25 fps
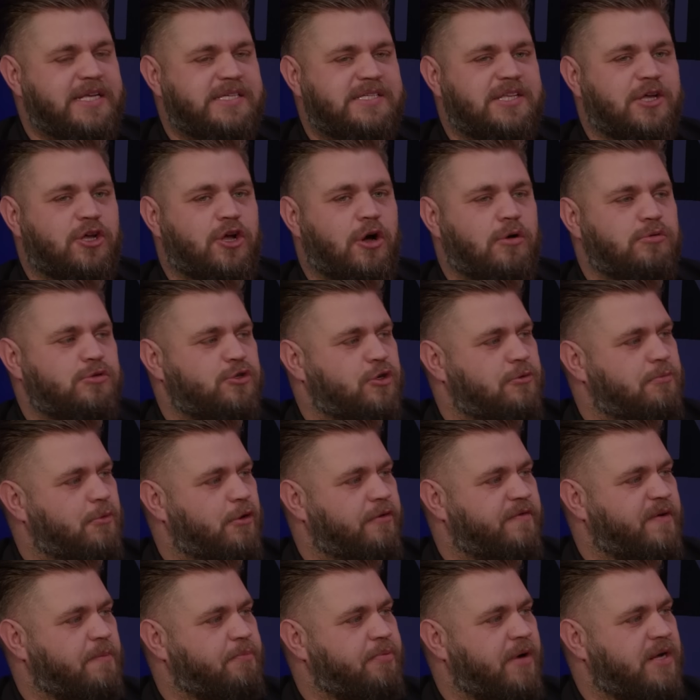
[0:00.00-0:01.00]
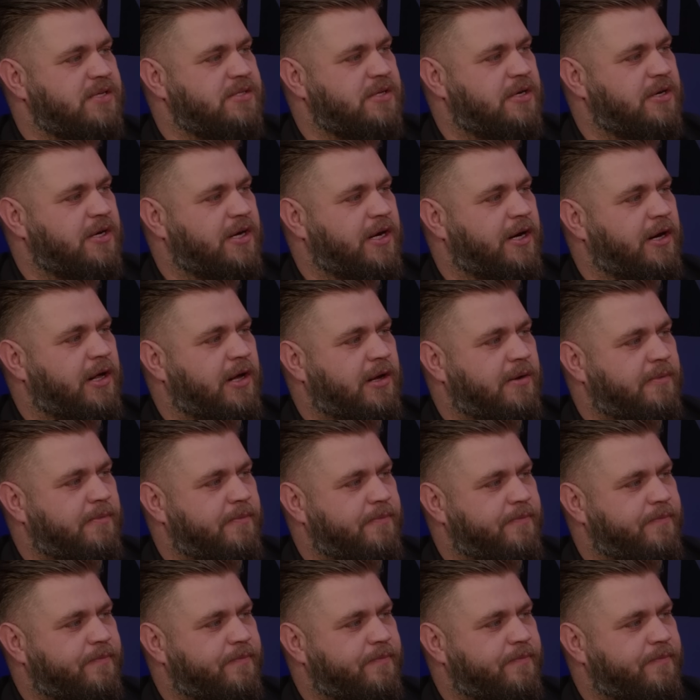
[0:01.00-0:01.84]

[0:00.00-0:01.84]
is the go-to movie president, isn't he?